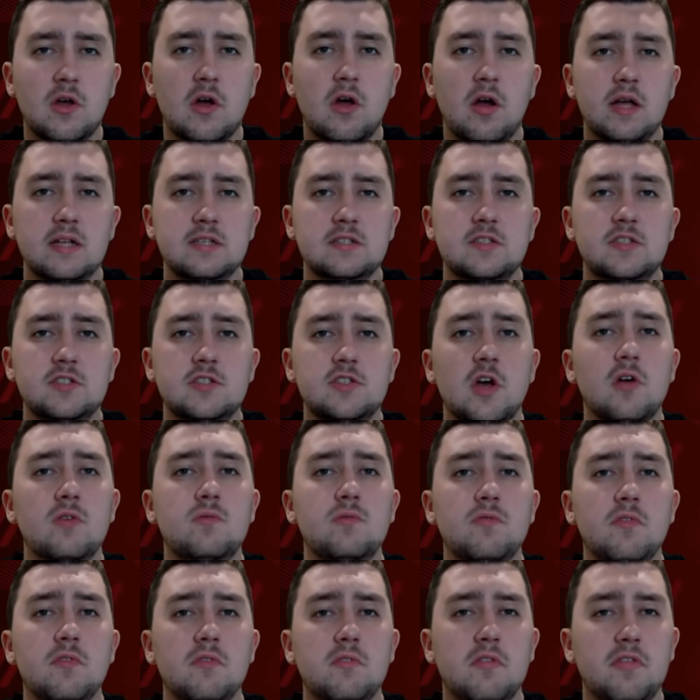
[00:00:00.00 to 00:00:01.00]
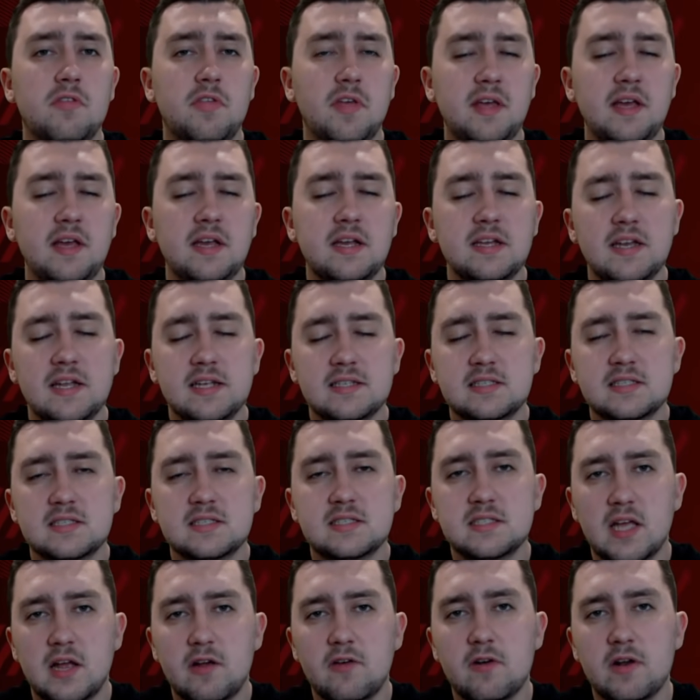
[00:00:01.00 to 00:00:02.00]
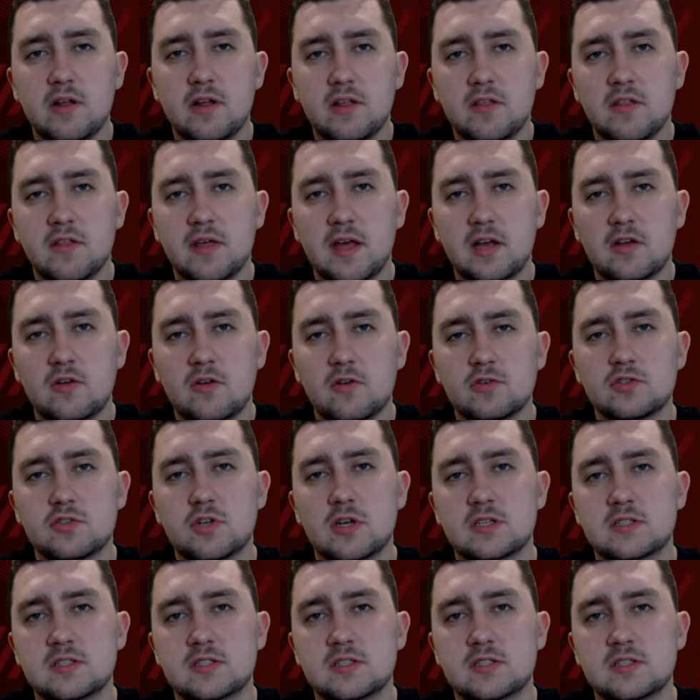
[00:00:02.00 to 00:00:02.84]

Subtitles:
I don't think necessarily that contract